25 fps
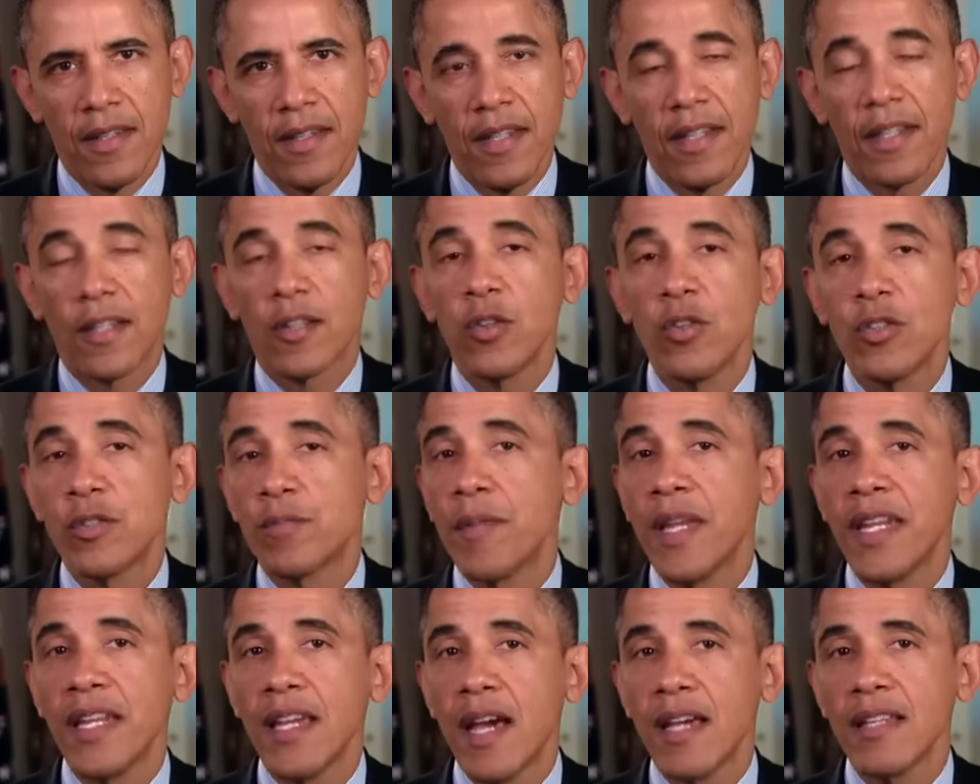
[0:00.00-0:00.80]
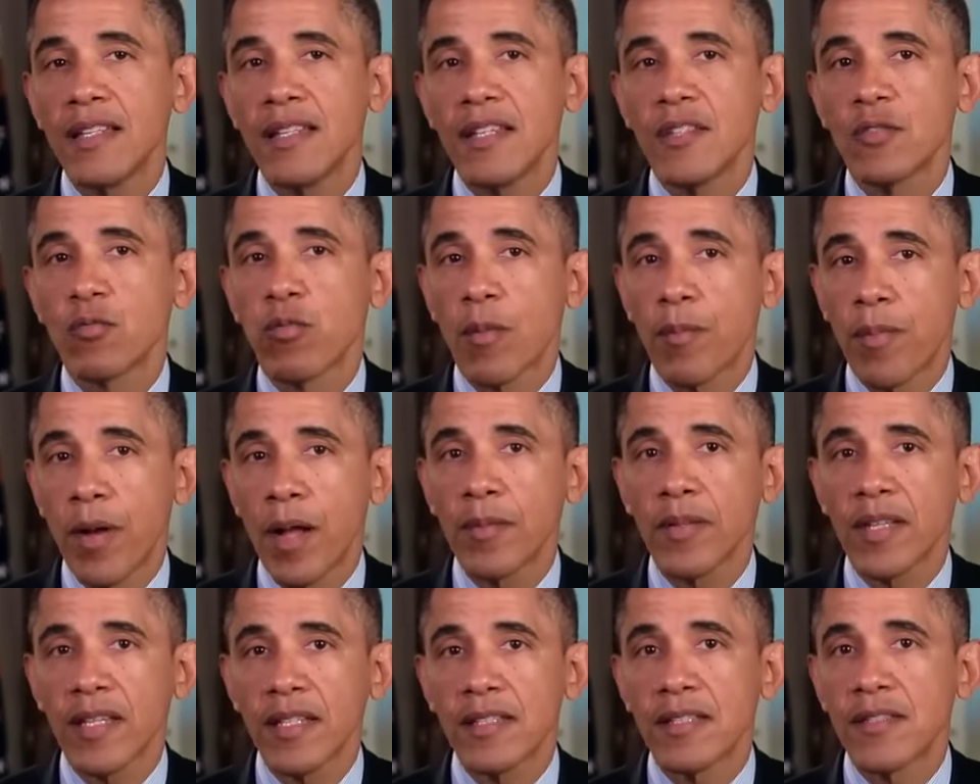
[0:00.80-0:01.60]
It includes many ideas
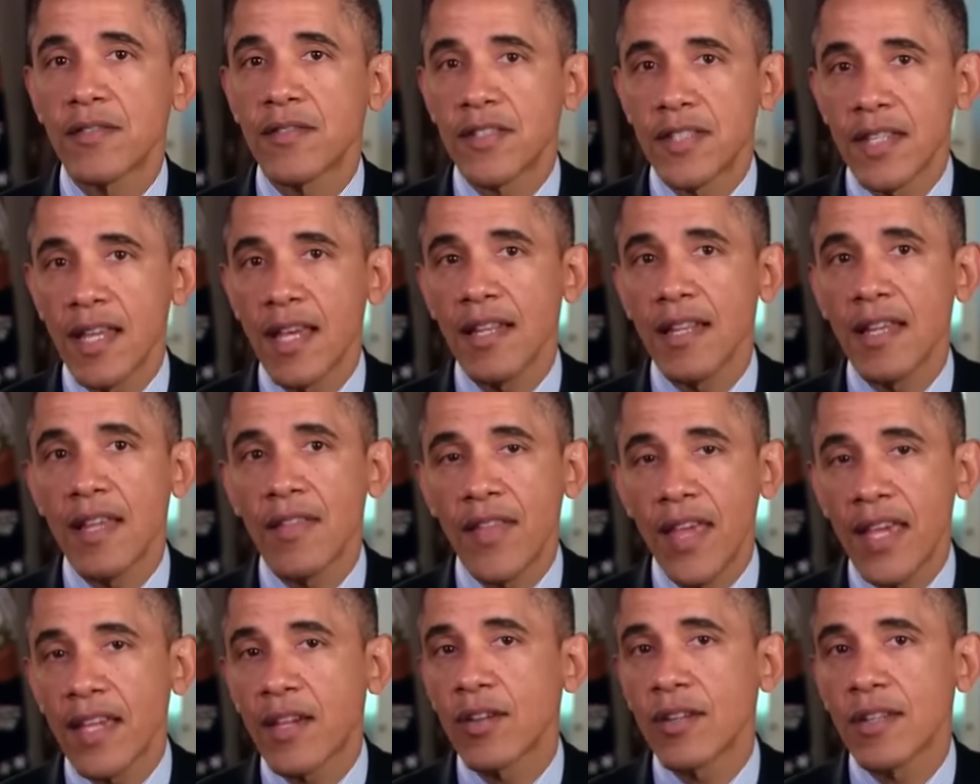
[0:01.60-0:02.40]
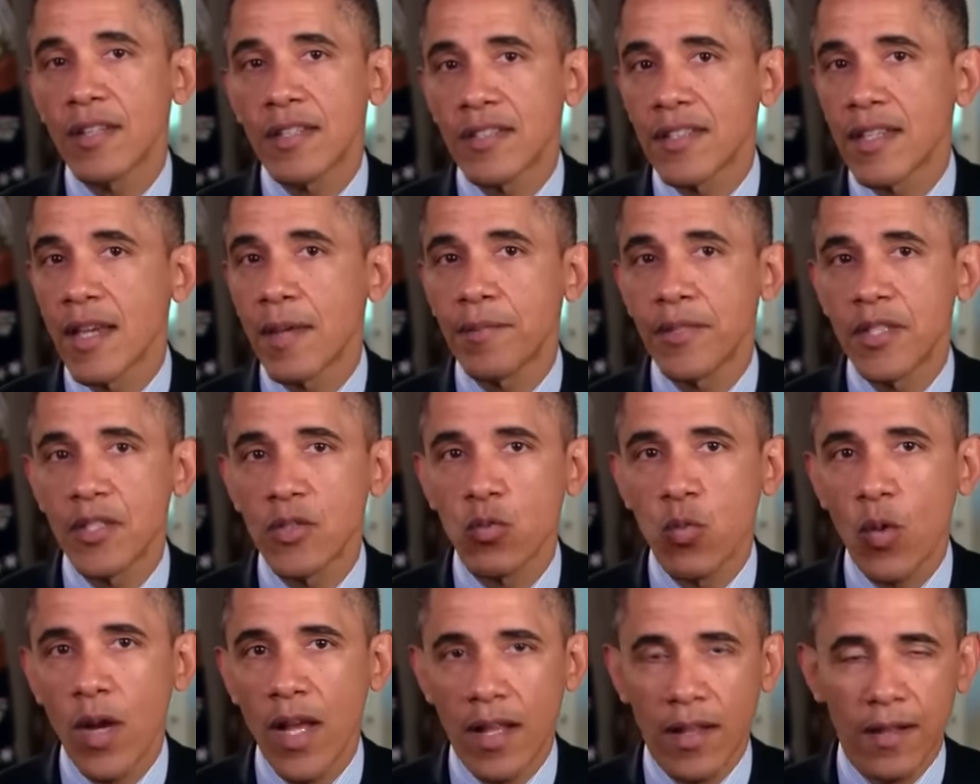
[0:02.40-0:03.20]
Republicans have said they could accept
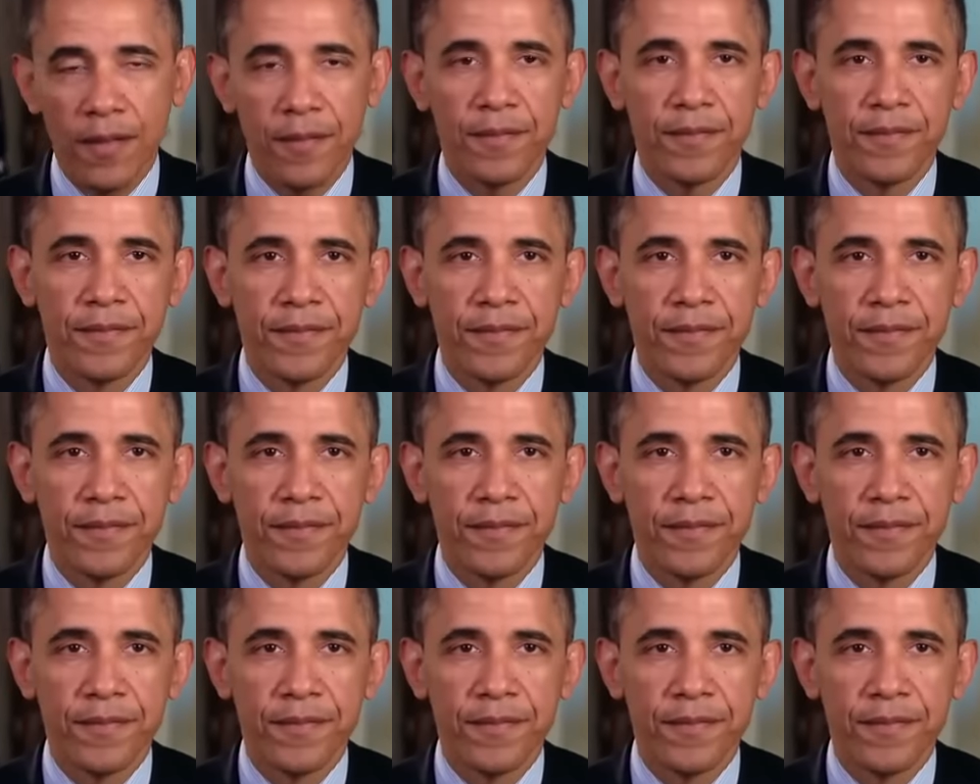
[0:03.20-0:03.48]
as well.